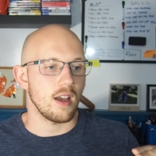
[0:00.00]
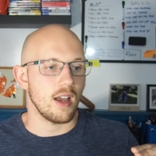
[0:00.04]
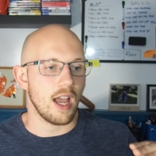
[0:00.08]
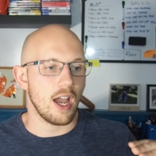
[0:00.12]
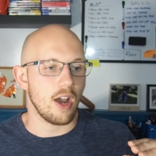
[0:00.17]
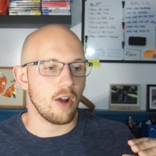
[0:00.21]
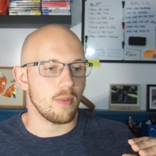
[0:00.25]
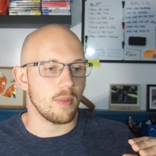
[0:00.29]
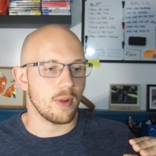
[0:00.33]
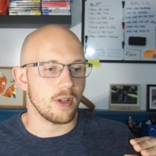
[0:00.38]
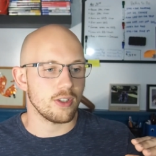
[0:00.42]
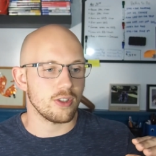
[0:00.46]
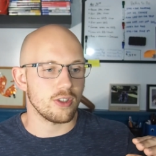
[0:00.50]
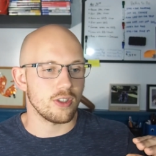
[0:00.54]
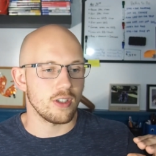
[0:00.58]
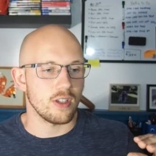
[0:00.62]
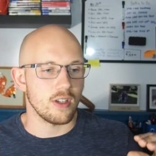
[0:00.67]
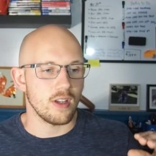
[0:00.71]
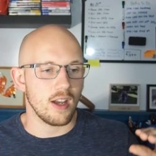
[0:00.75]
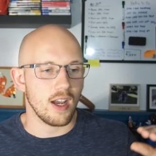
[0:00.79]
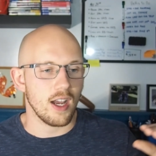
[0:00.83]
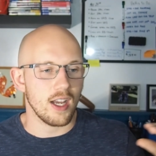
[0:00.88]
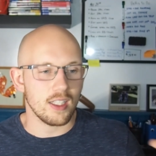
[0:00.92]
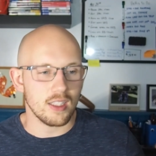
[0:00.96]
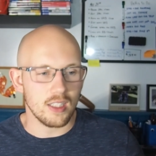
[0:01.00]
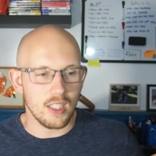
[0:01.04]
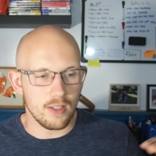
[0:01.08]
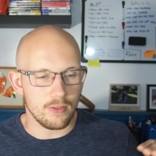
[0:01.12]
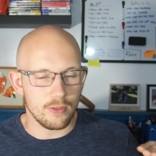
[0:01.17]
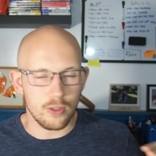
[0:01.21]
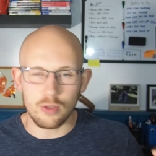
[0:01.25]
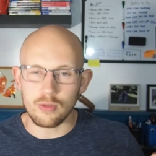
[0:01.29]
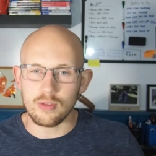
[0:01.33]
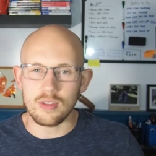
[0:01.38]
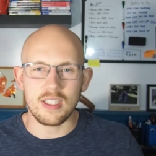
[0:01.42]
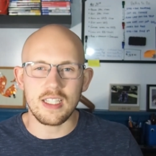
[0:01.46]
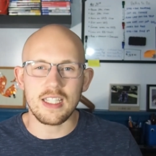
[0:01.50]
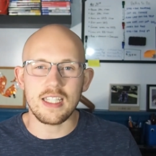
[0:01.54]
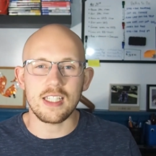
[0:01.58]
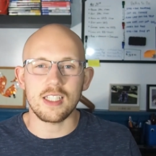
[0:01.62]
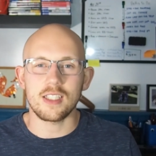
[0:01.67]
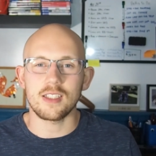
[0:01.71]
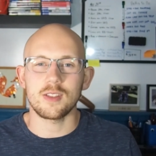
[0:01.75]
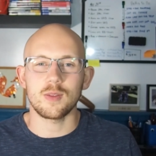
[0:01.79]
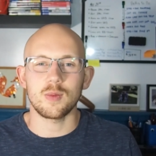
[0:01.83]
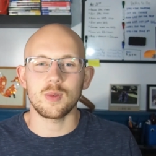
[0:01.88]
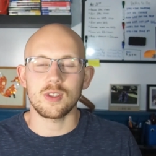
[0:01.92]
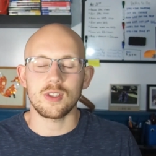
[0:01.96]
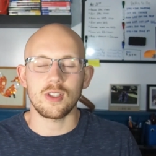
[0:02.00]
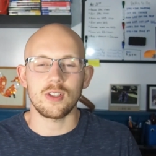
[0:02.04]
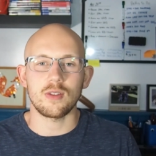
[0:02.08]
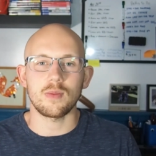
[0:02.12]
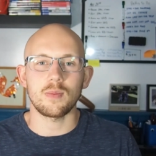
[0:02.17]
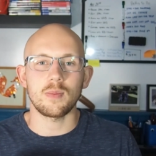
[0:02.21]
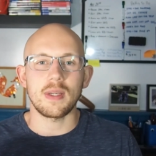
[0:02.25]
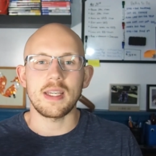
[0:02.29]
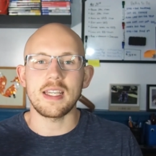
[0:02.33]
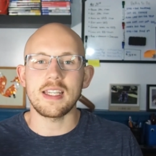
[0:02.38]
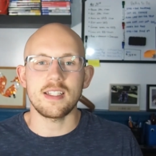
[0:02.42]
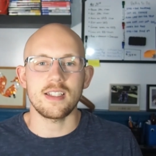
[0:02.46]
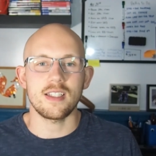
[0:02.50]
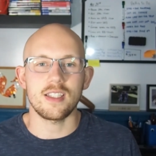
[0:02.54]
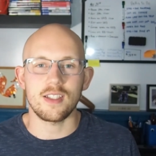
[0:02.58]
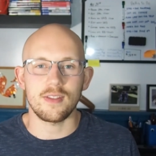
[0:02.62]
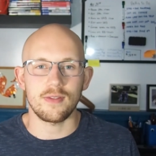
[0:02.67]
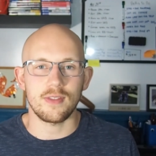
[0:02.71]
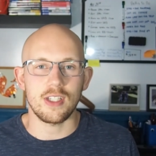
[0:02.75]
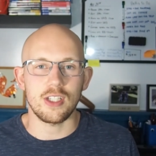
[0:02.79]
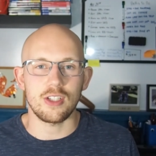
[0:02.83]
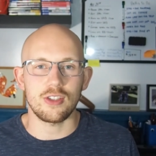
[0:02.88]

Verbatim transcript: how much I love unique certain pieces of